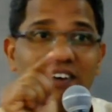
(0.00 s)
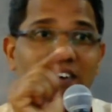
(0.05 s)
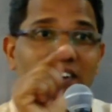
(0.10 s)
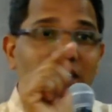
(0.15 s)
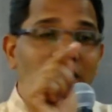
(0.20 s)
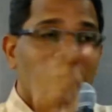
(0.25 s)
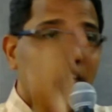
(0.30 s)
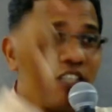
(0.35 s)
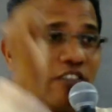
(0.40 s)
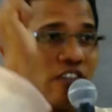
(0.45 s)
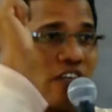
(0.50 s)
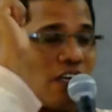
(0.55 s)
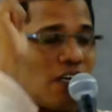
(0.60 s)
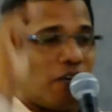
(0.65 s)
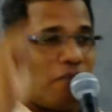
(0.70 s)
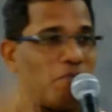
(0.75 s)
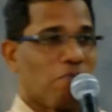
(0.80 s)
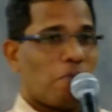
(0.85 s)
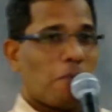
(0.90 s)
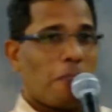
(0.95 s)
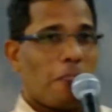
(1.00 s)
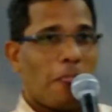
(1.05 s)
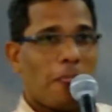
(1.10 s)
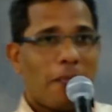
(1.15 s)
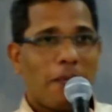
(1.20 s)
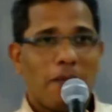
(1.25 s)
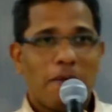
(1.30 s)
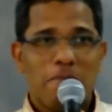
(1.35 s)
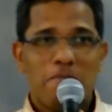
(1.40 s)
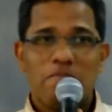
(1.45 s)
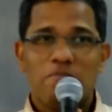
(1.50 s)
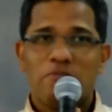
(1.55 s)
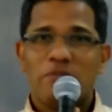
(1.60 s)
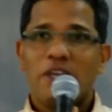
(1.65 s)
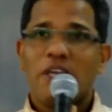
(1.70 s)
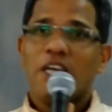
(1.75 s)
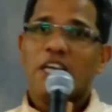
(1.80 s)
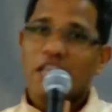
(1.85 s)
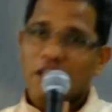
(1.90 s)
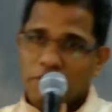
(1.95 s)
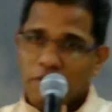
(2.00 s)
Rachel. He